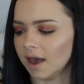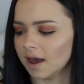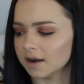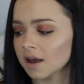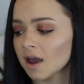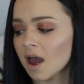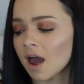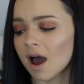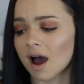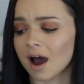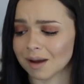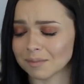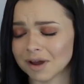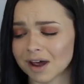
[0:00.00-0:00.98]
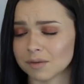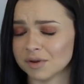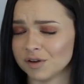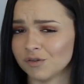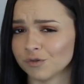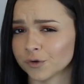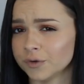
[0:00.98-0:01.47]
And I'm not a
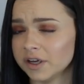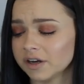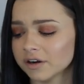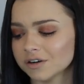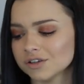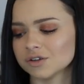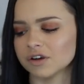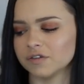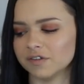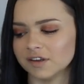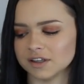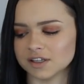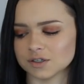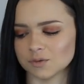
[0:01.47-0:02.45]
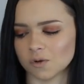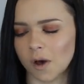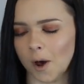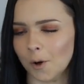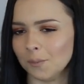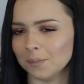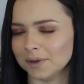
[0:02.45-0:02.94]
big fruit eater, so I feel like this will
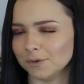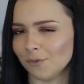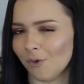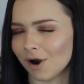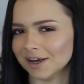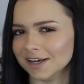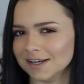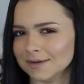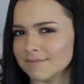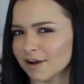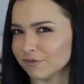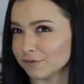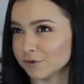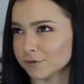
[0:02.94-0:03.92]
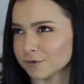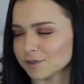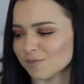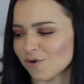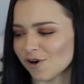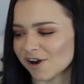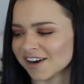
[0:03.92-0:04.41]
help me want to eat my
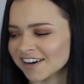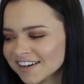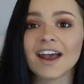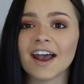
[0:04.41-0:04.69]
fruits more.